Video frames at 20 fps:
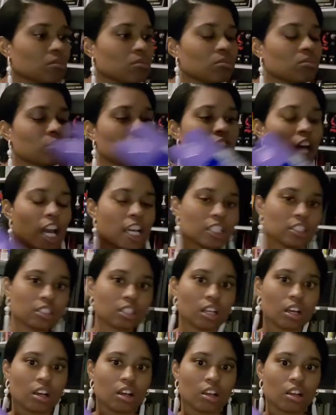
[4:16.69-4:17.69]

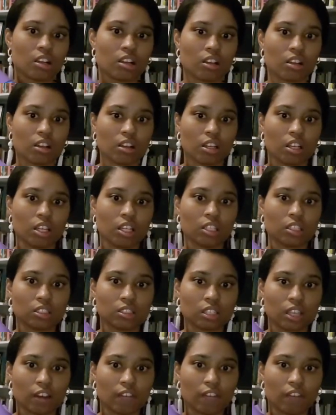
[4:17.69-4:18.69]
Lysol is
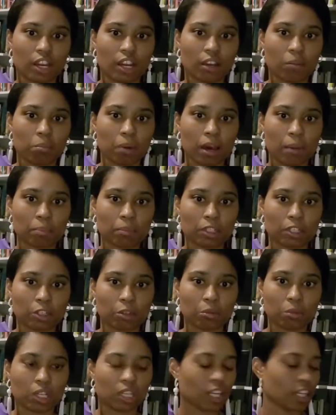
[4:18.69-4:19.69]
a very popular
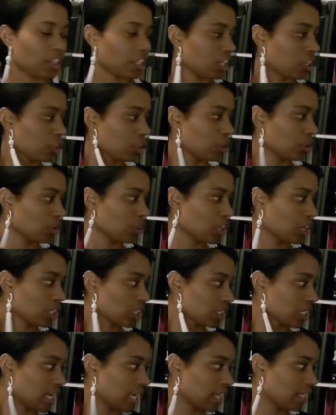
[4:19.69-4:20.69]
one. I think
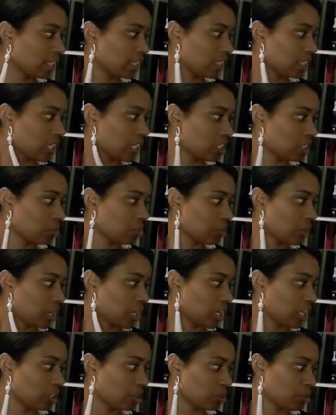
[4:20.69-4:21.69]
Clorox has a spray
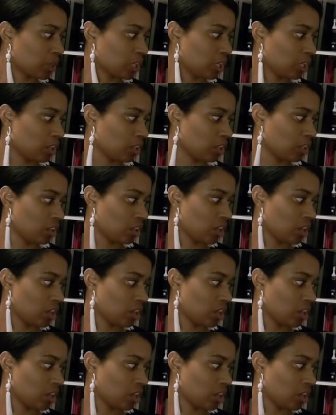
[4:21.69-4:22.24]
as well.